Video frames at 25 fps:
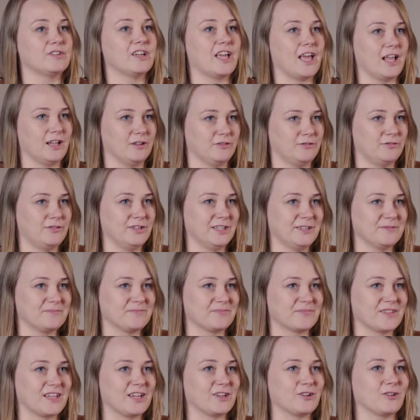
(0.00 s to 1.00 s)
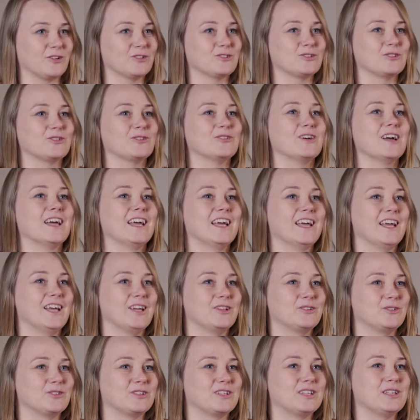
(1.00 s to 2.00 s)
healthy and also
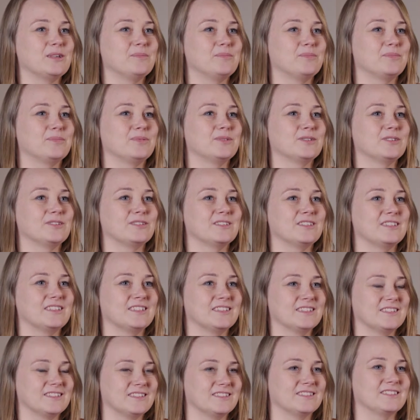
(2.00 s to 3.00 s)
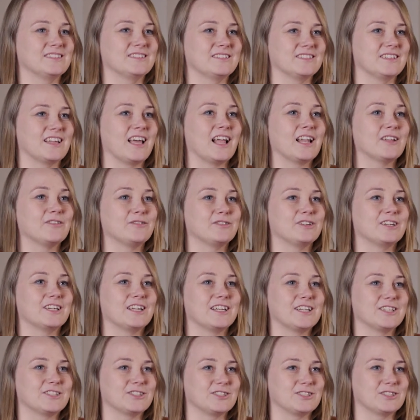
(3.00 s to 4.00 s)
to keep a healthy
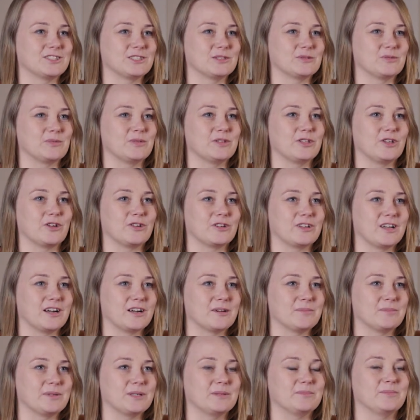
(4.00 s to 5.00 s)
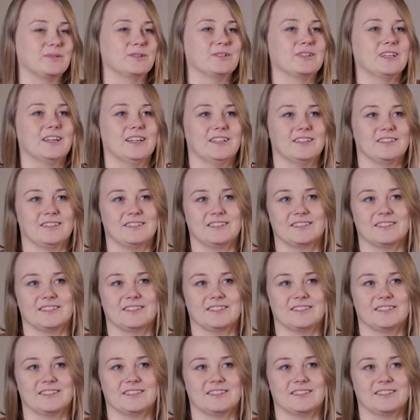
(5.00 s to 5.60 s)
relationship with your young people and